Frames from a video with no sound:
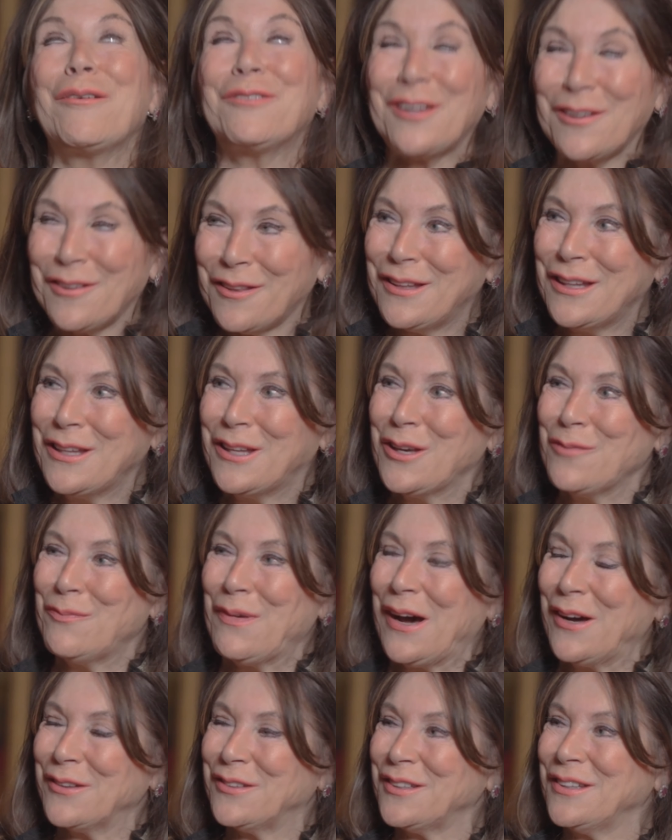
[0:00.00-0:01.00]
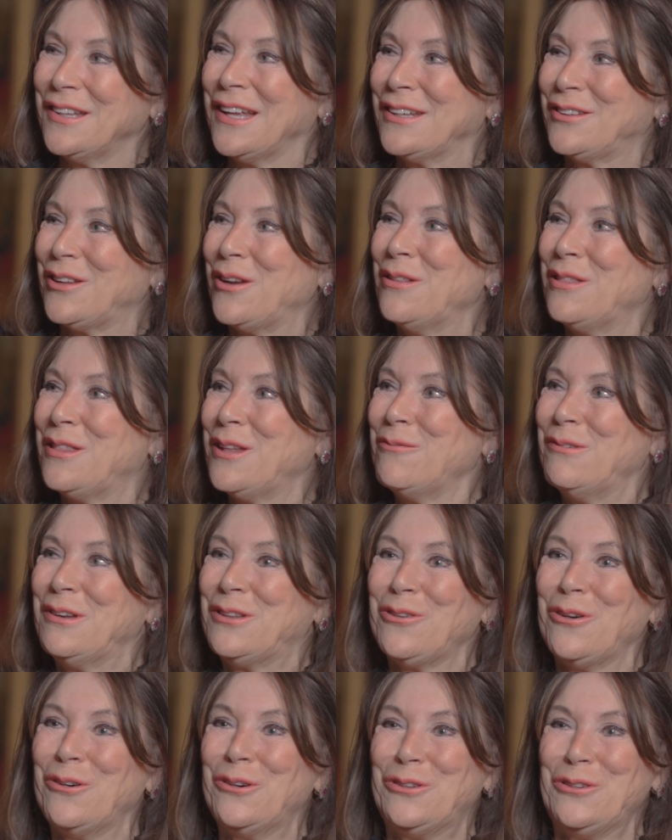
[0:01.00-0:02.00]
was just thinking about it and I don't think we
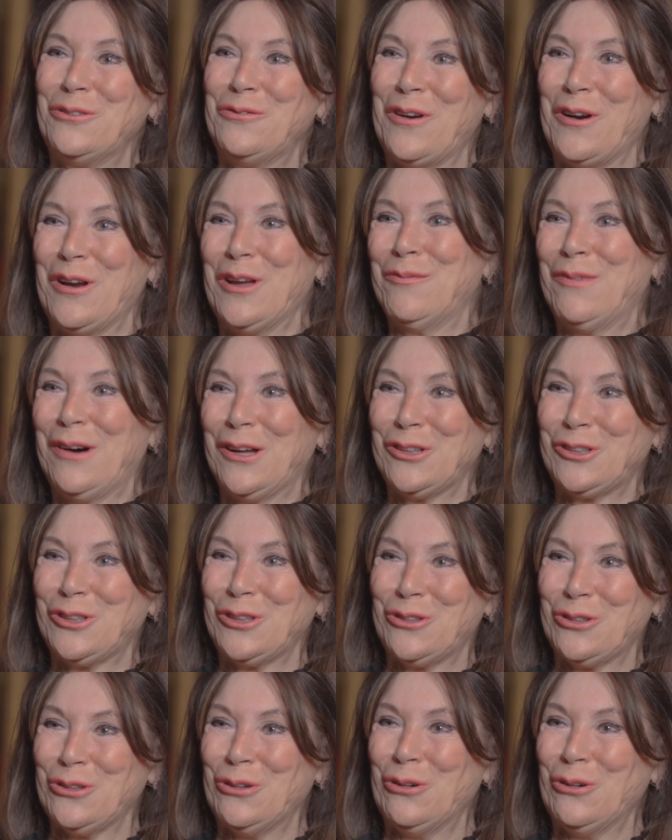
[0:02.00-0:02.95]
told you very much at